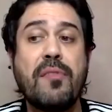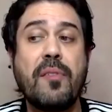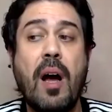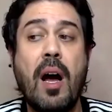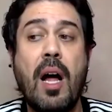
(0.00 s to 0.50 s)
of,
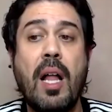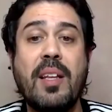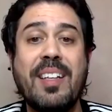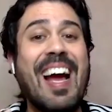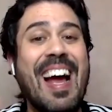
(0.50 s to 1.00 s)

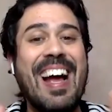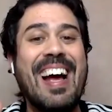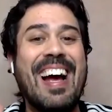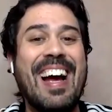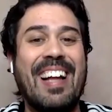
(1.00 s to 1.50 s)

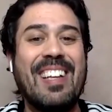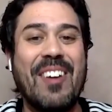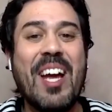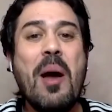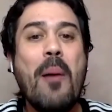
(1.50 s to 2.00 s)
I
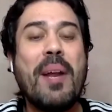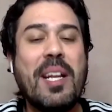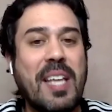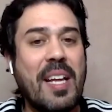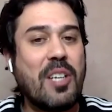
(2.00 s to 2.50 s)
love it,
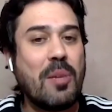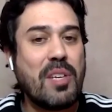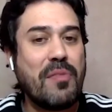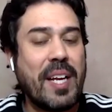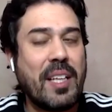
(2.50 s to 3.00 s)
but in
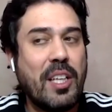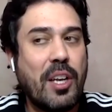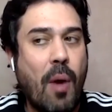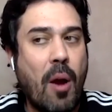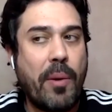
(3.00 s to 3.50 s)
terms of like
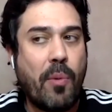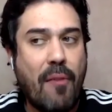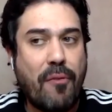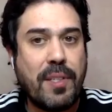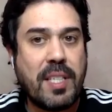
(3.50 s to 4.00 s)
literary
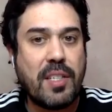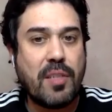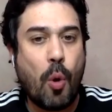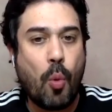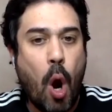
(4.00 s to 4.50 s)

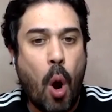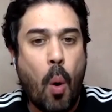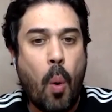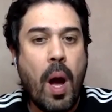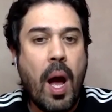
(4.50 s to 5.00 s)
references,
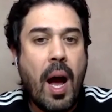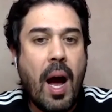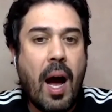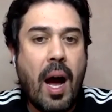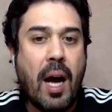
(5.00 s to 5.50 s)
Moreau
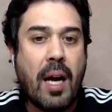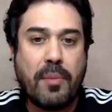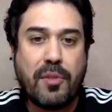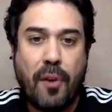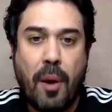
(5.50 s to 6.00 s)

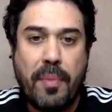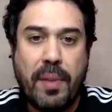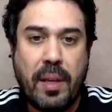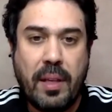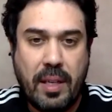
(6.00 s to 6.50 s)
comes from
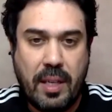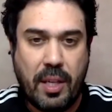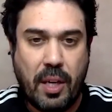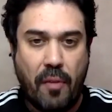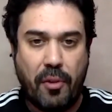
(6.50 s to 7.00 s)
the
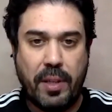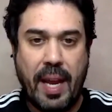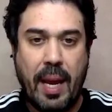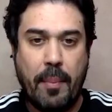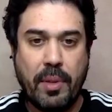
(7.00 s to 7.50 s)
novel
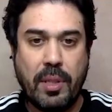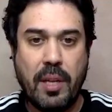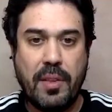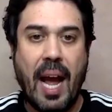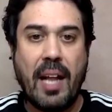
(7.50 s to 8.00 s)
name,
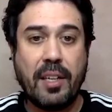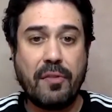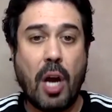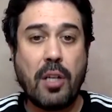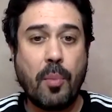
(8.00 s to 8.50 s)
the Island
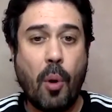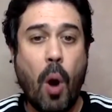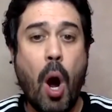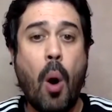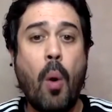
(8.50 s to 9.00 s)
of Dr.
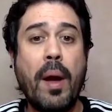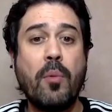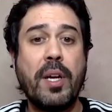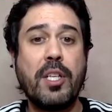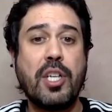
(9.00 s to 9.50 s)
Moreau,
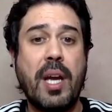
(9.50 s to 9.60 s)
in which